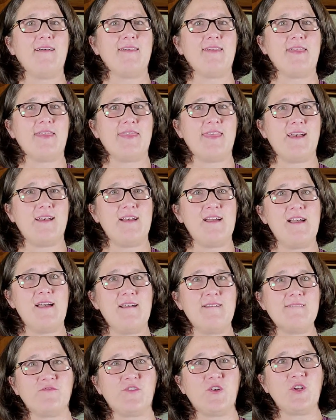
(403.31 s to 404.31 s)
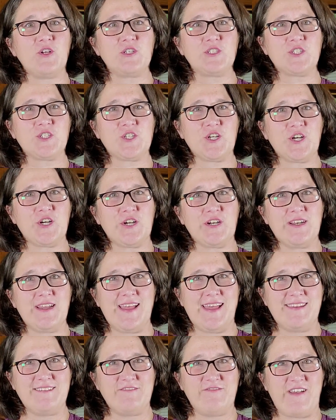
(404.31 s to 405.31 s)
the full sugar
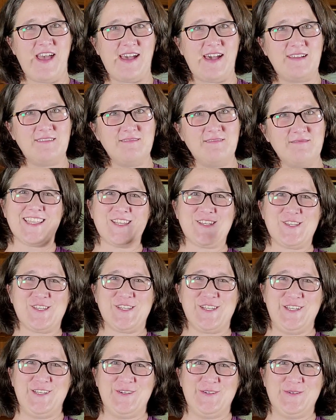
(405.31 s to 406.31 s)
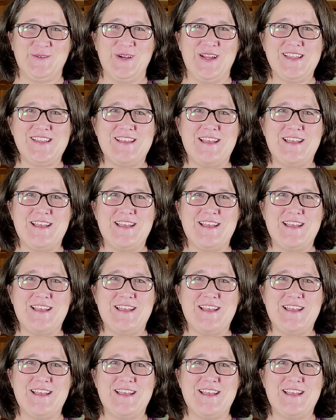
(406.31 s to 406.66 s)
and fat. 2.